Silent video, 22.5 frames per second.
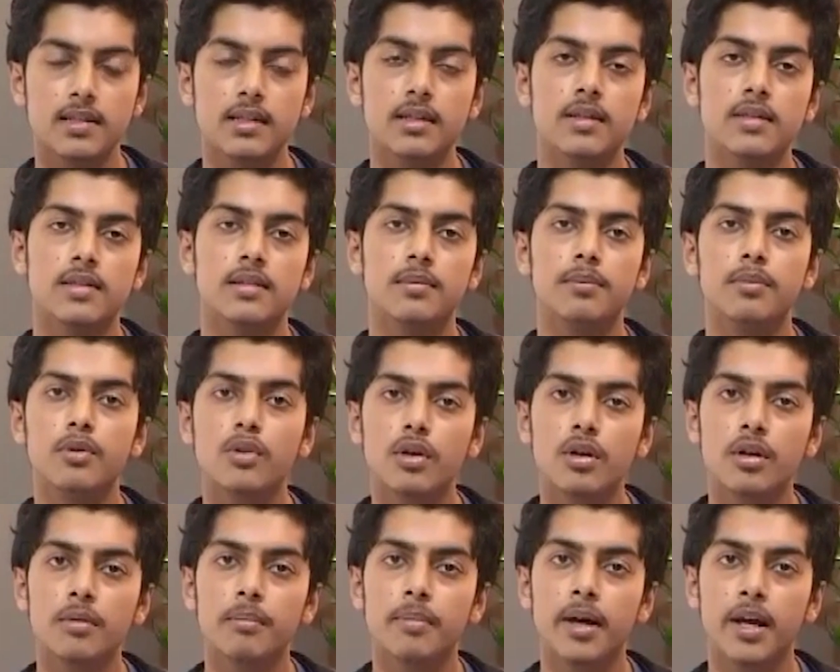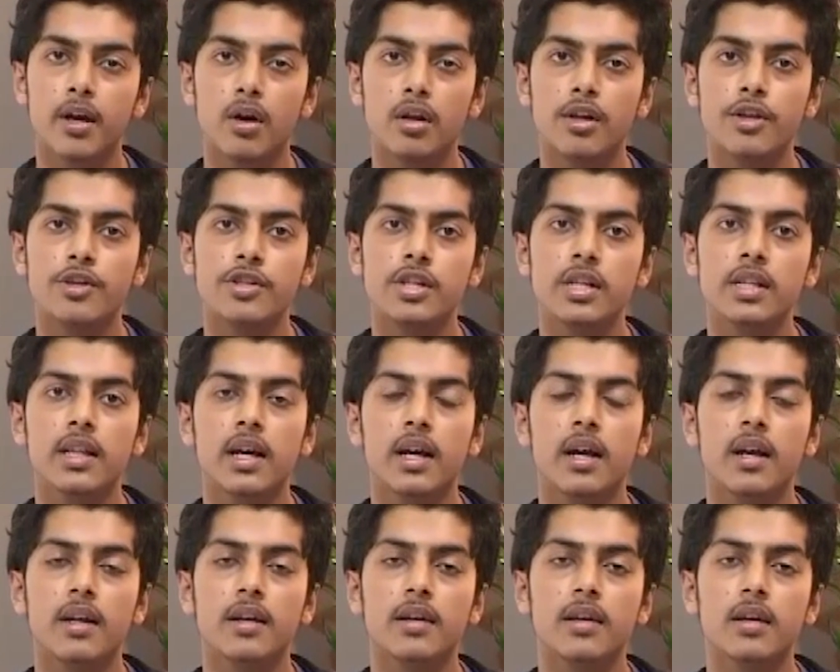It is a book on biology
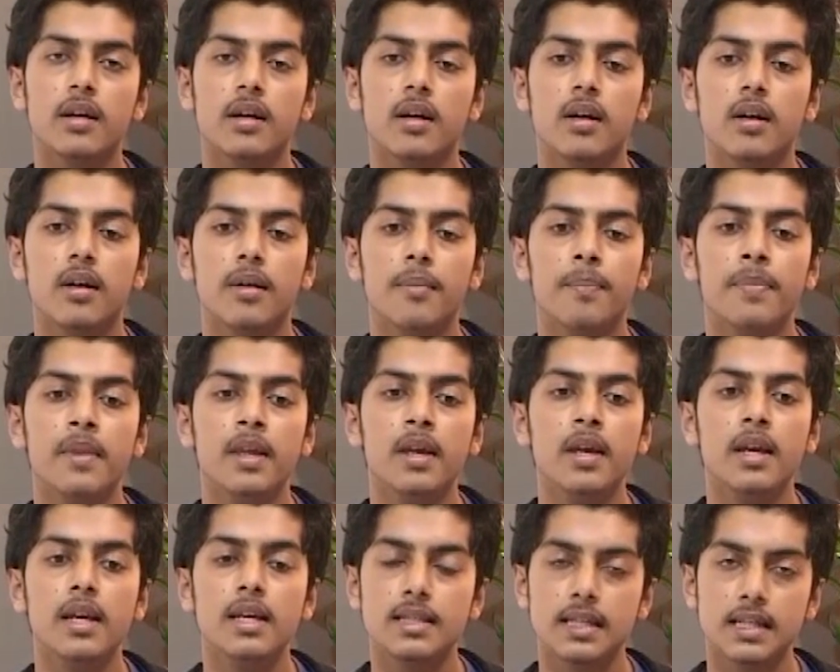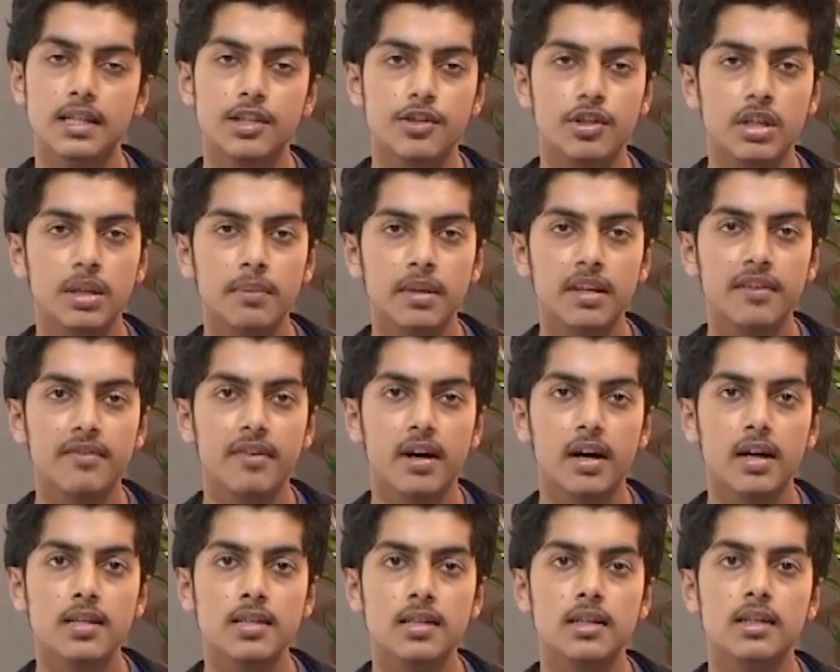that is extremely
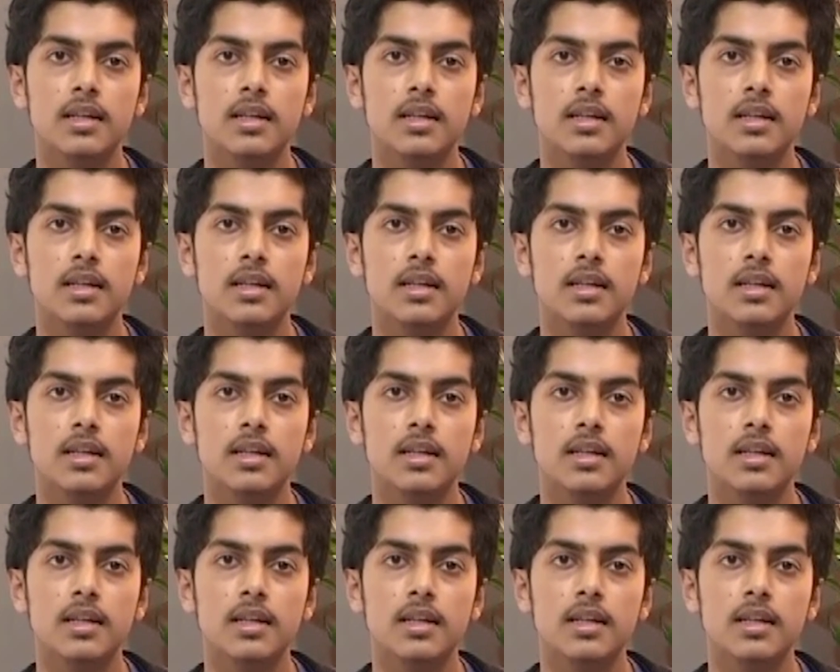vast.